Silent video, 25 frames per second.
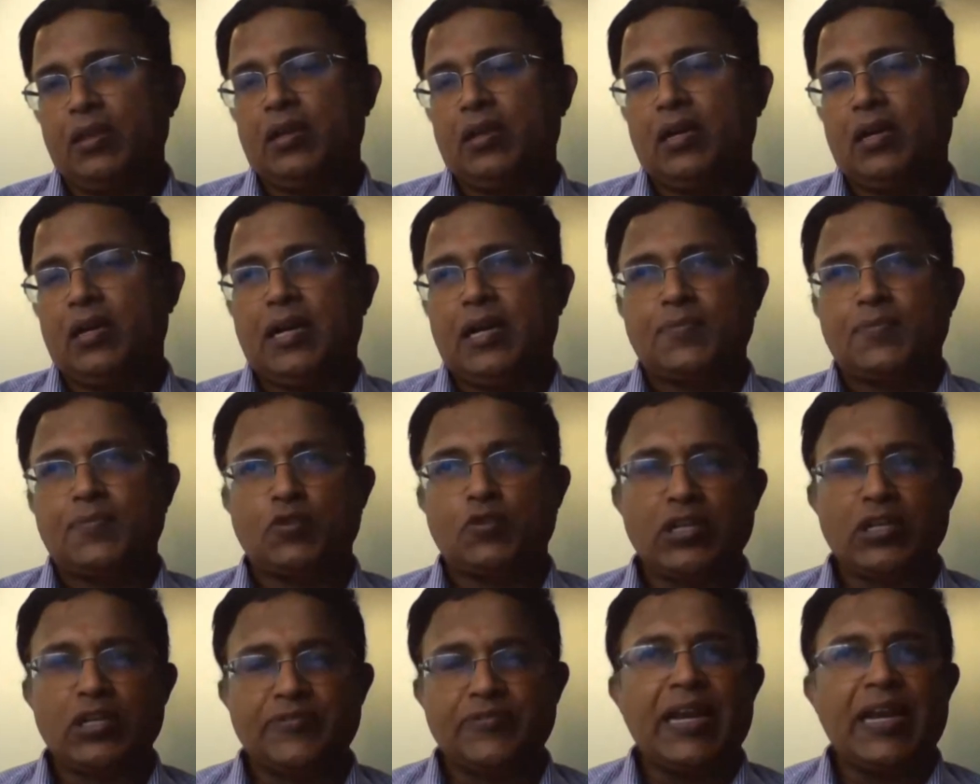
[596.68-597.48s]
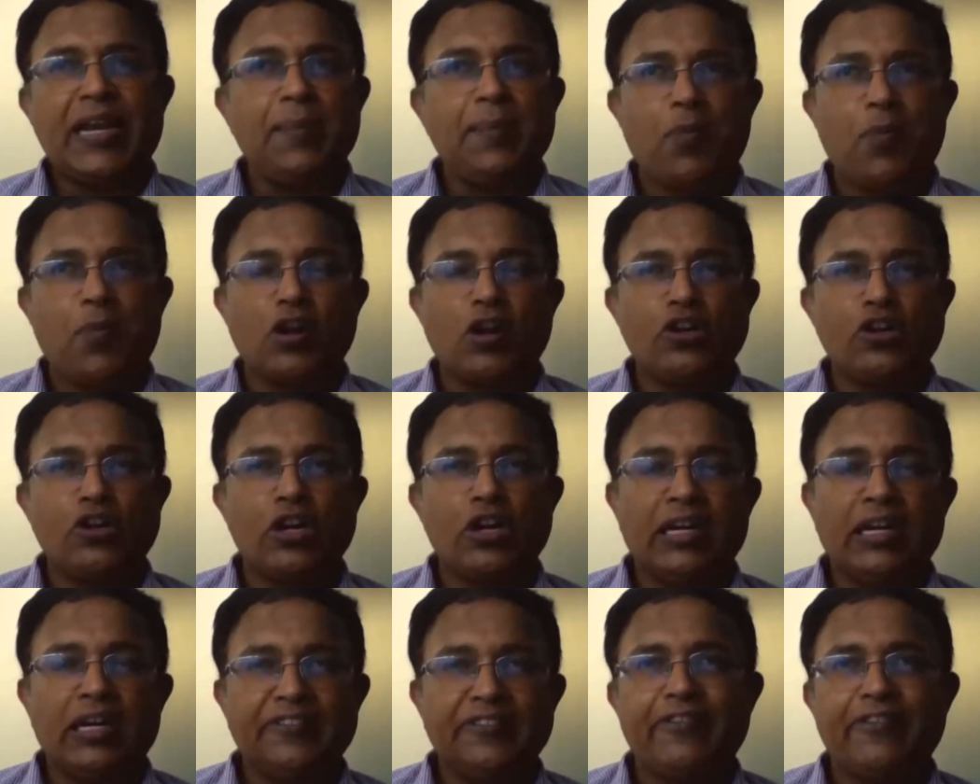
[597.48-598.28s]
So it's very important
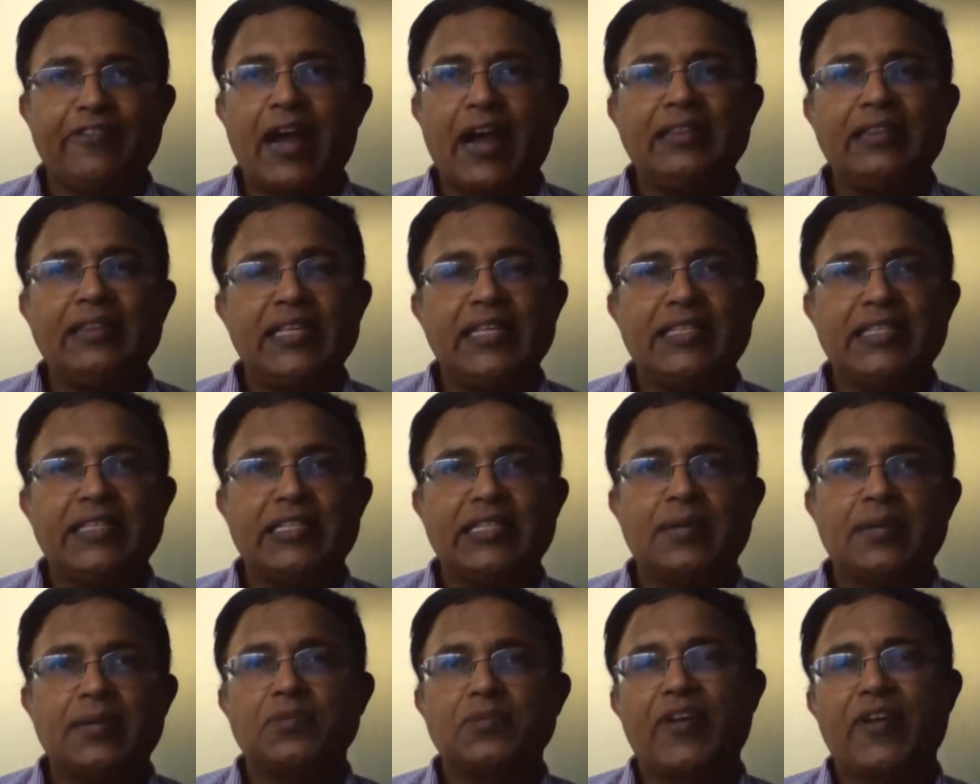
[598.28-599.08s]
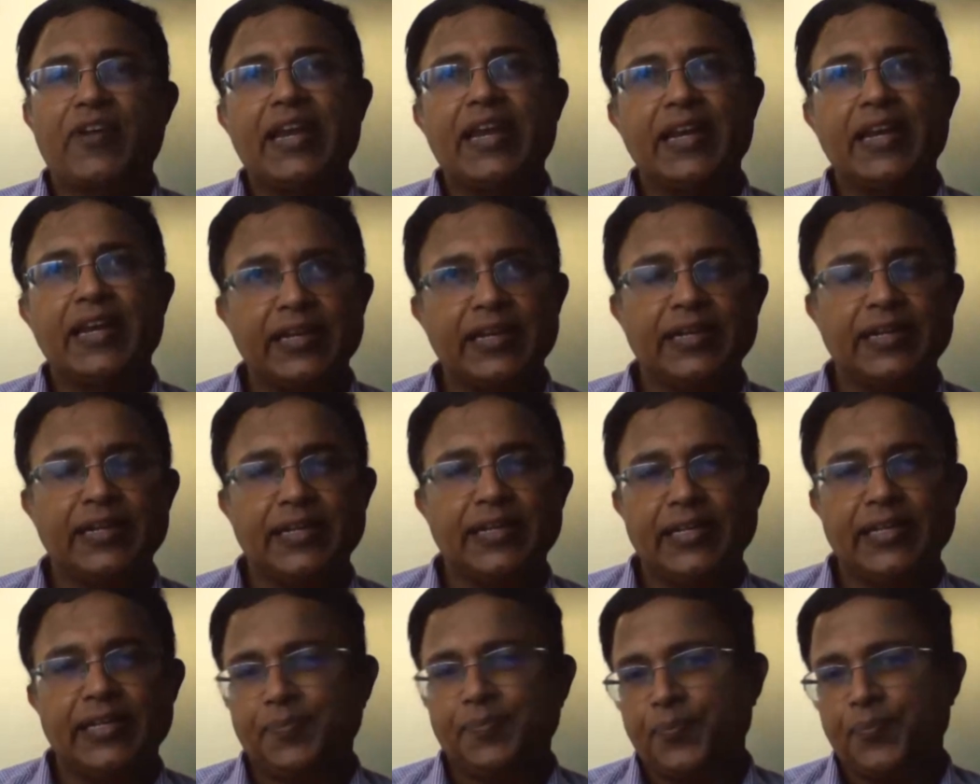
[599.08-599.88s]
to define these terms very
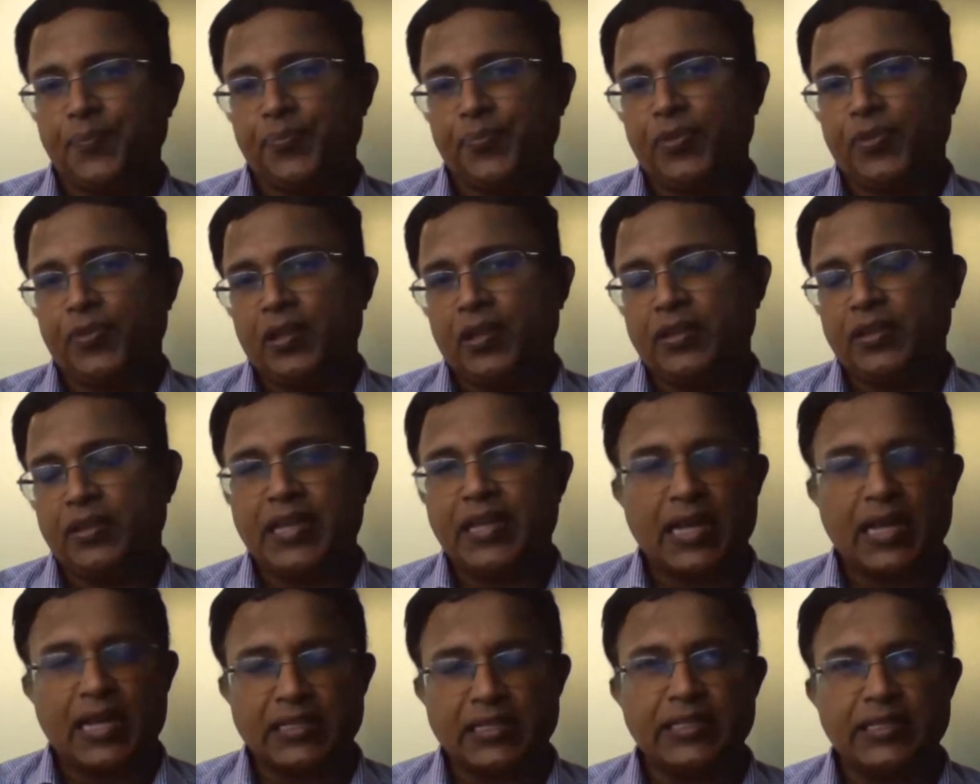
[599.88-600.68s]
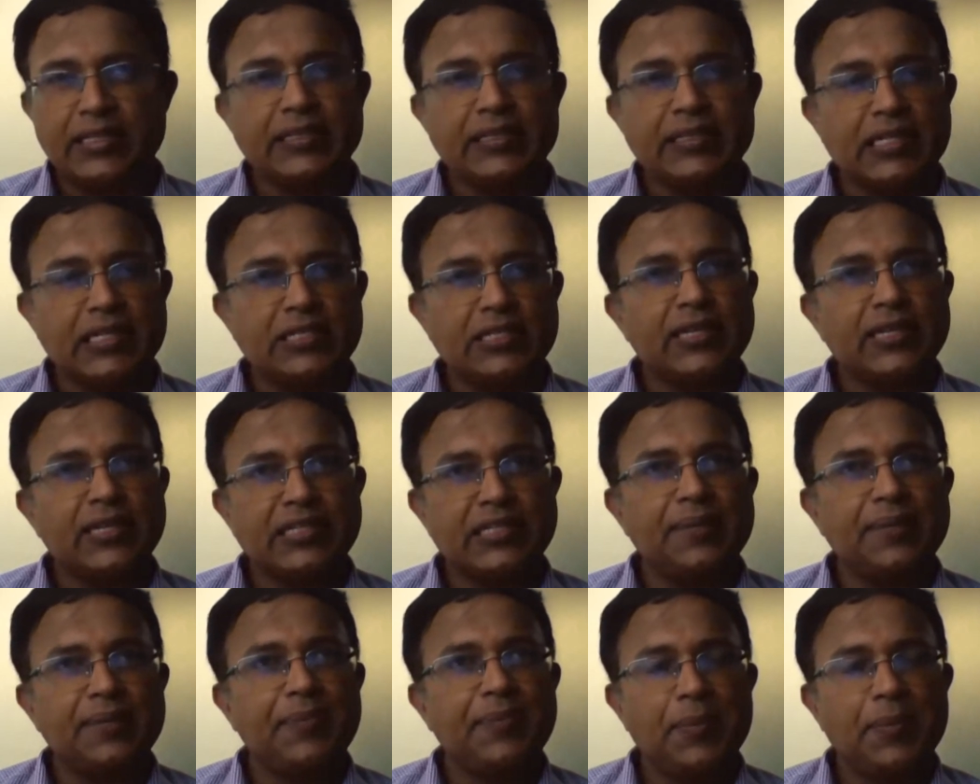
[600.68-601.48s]
clearly. The other thing that's
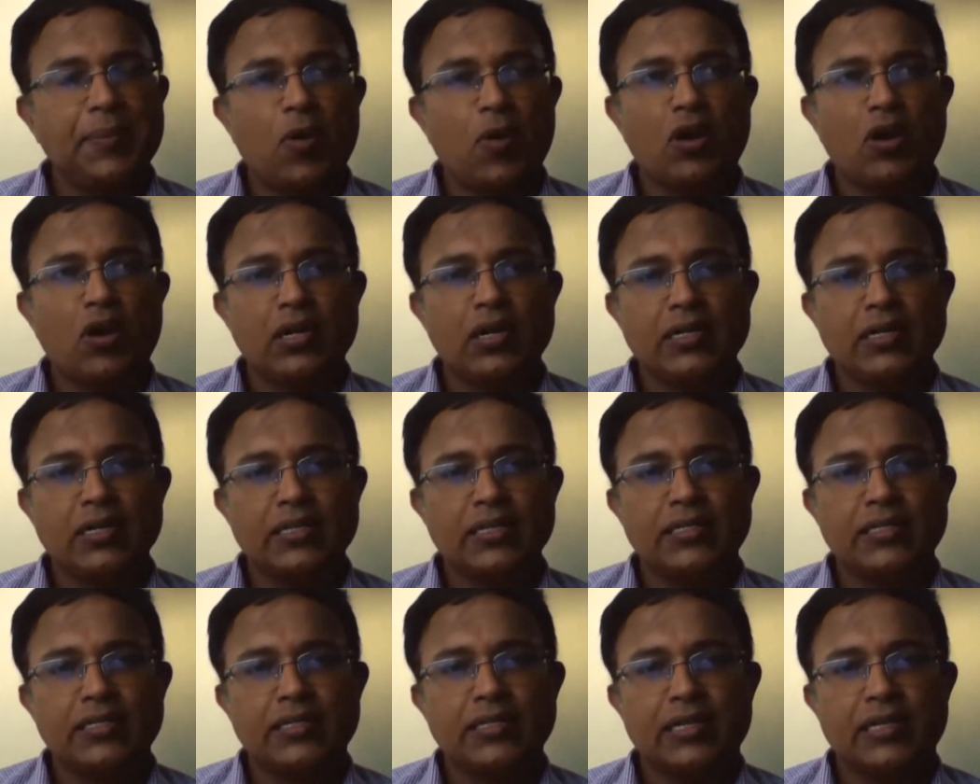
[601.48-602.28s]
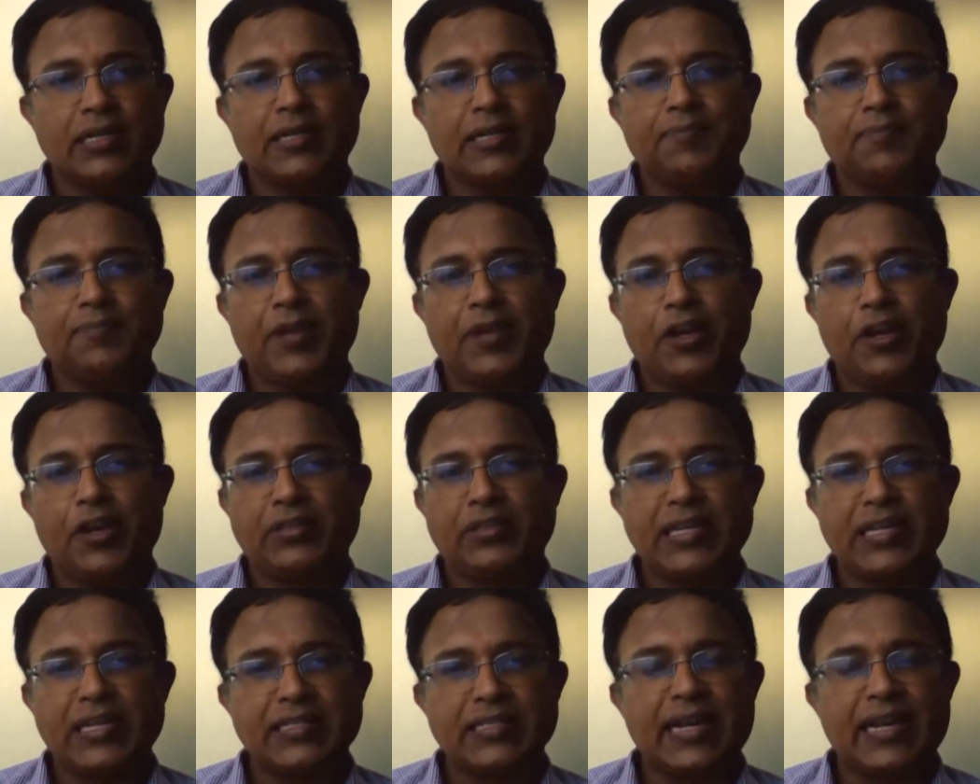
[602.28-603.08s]
extremely important is
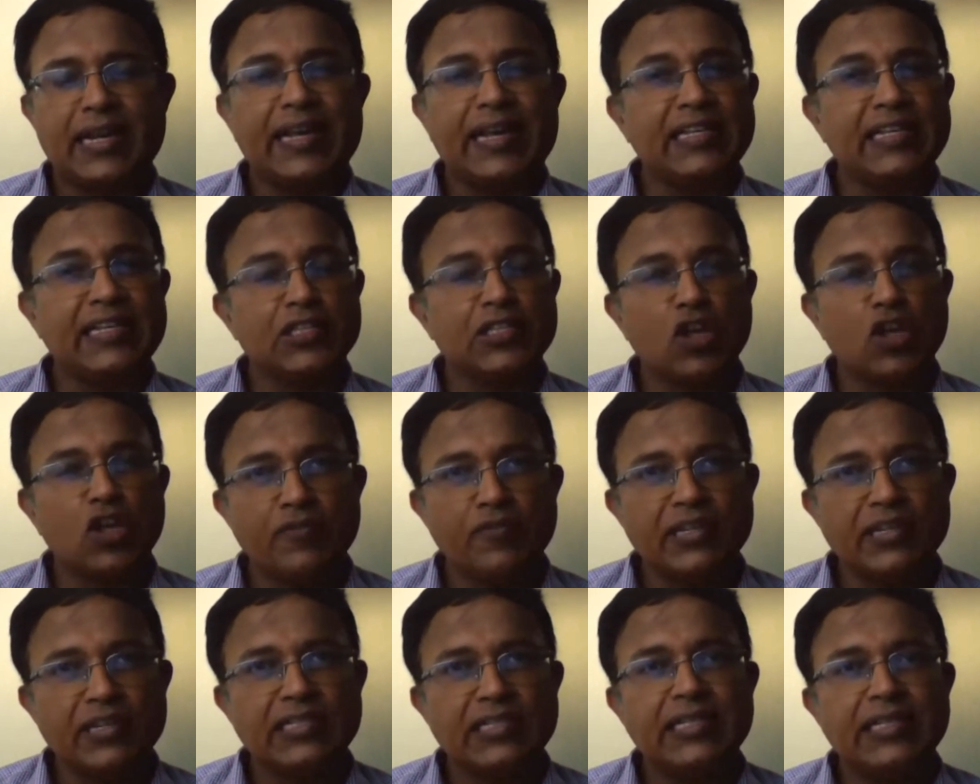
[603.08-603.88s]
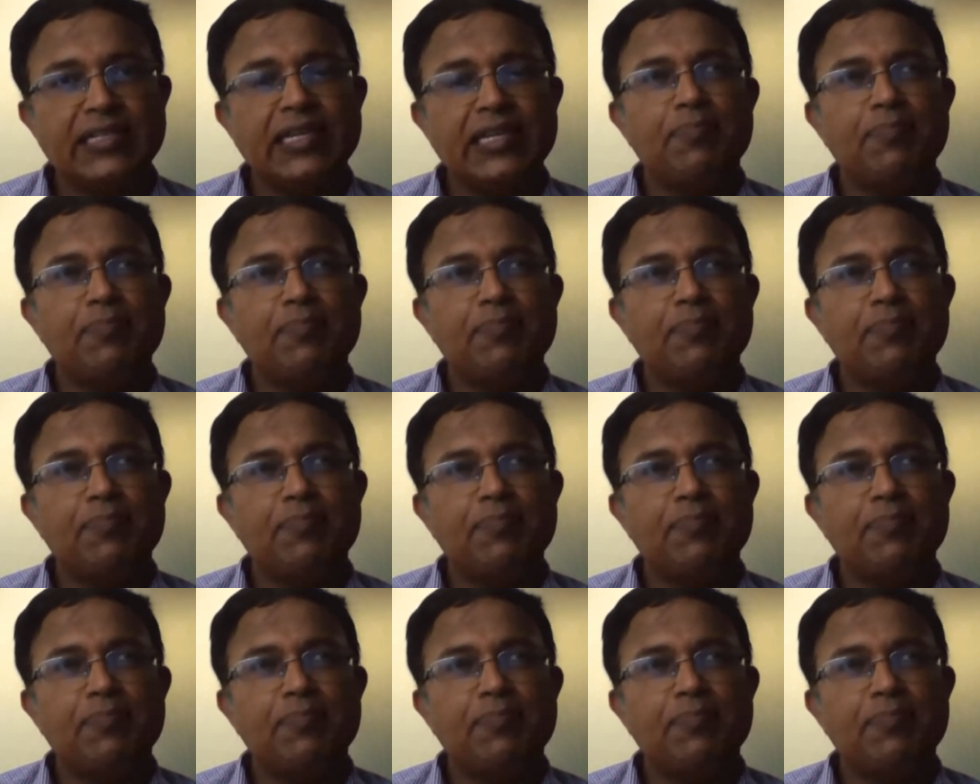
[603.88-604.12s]
things like insolvency,